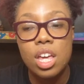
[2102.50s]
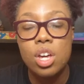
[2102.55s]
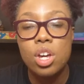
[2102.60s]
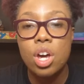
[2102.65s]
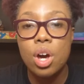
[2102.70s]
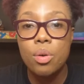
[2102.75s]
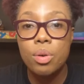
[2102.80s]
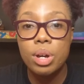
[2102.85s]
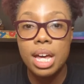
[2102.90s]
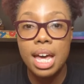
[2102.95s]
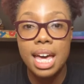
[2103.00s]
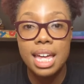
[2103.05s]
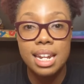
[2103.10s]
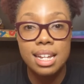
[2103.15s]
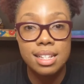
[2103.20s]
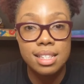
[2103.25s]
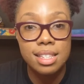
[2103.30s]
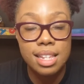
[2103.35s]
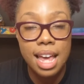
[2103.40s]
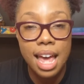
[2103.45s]
go ahead
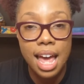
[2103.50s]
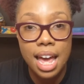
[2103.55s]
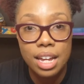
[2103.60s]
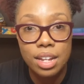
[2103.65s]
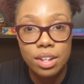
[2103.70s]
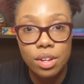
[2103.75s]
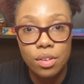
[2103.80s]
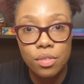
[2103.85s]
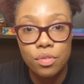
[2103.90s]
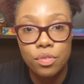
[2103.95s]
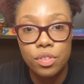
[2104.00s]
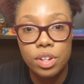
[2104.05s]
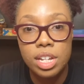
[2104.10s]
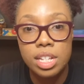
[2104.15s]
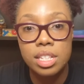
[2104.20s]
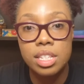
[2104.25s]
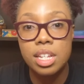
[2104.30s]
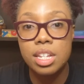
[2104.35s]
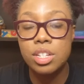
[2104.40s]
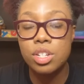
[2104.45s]
and tag your
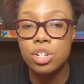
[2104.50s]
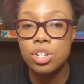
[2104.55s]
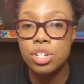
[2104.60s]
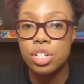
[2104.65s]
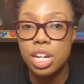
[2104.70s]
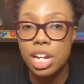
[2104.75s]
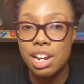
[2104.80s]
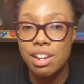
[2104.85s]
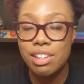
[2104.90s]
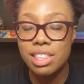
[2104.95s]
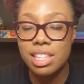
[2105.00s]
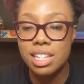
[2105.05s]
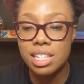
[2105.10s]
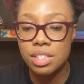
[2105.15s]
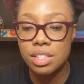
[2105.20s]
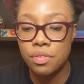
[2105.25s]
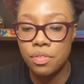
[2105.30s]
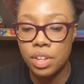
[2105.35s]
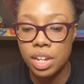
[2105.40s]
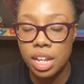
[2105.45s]
friends and share this
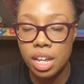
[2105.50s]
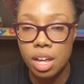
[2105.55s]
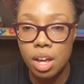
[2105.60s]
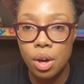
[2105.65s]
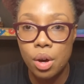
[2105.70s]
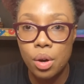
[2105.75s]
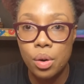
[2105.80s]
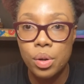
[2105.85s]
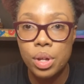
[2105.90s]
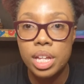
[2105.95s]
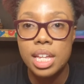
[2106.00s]
video,